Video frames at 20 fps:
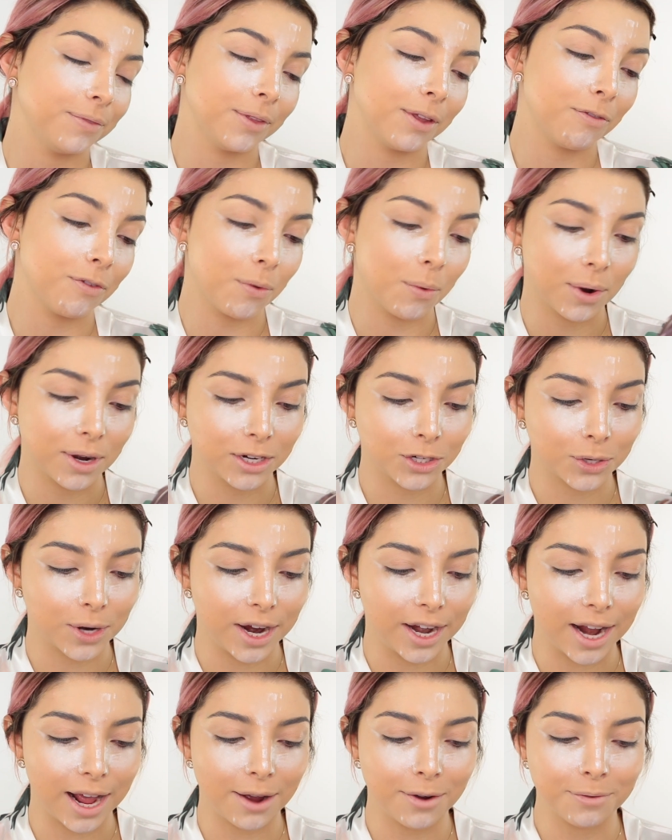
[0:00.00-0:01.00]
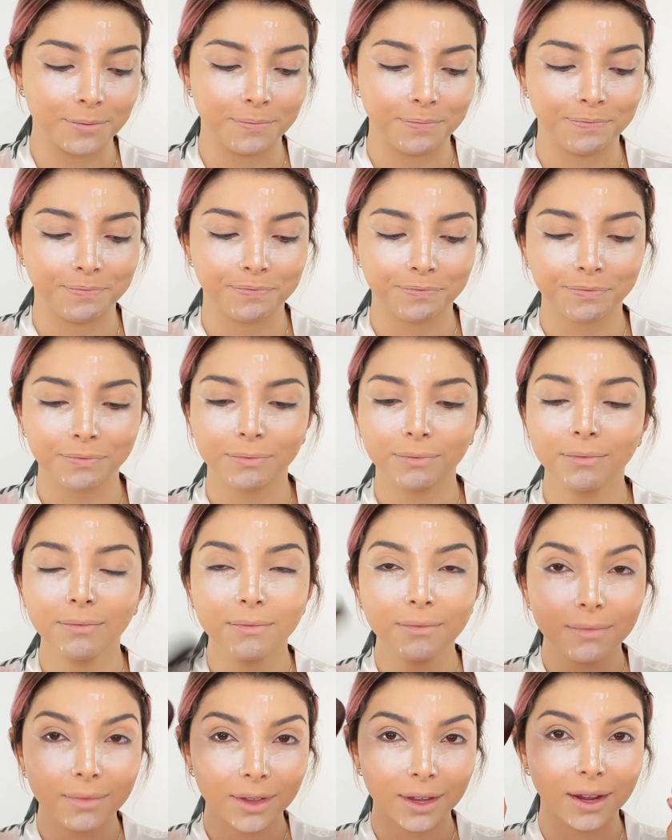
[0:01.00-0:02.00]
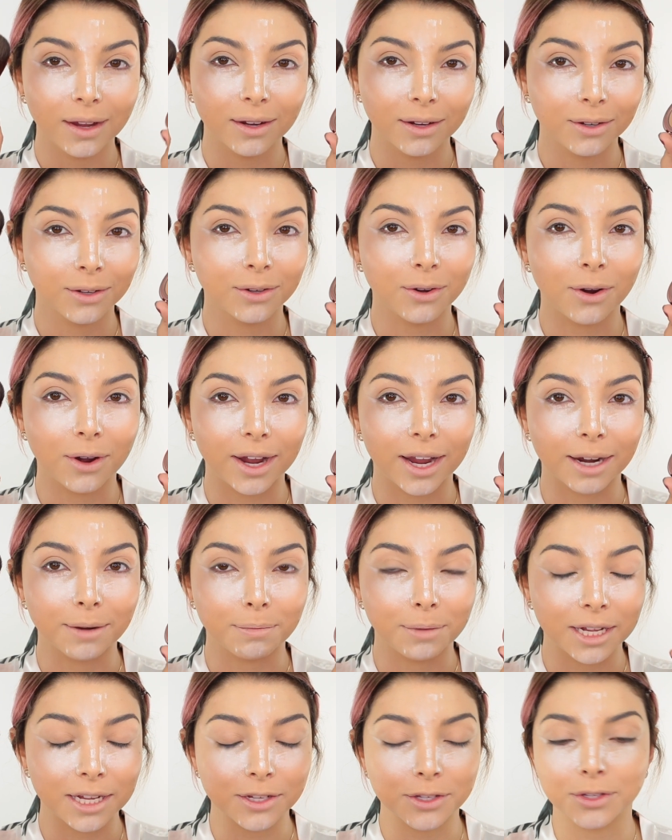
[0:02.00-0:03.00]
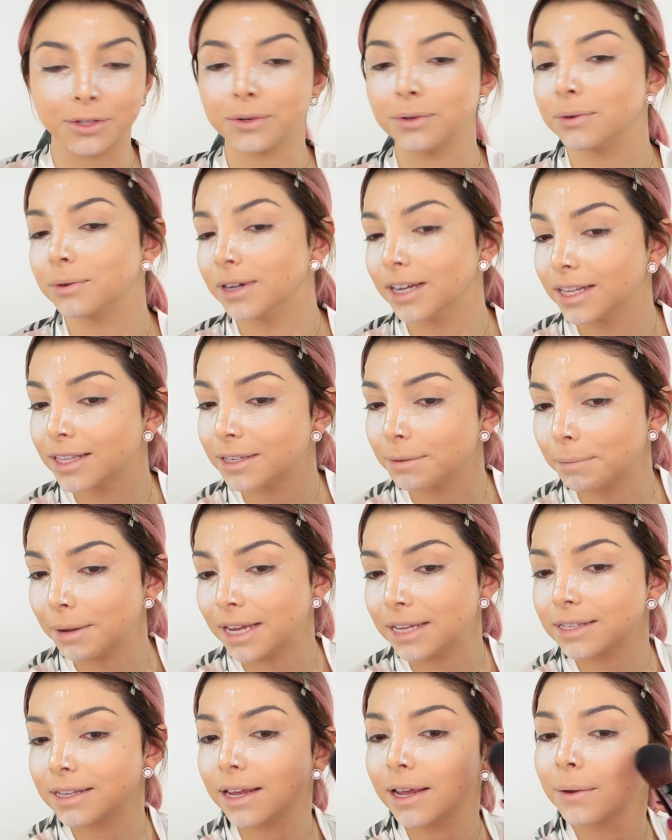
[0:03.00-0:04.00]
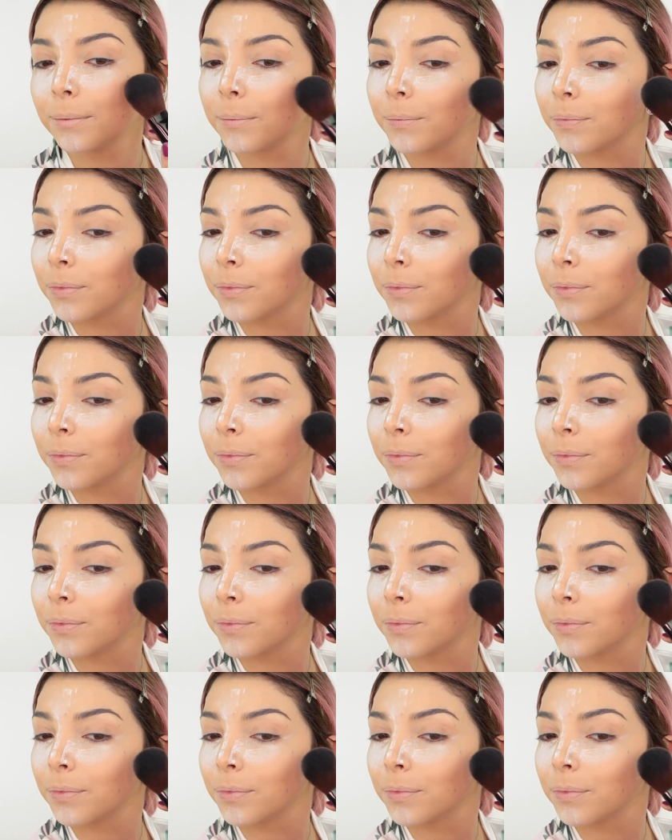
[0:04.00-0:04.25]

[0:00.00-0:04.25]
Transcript: If you want to try it out, go ahead, please do. It's amazing.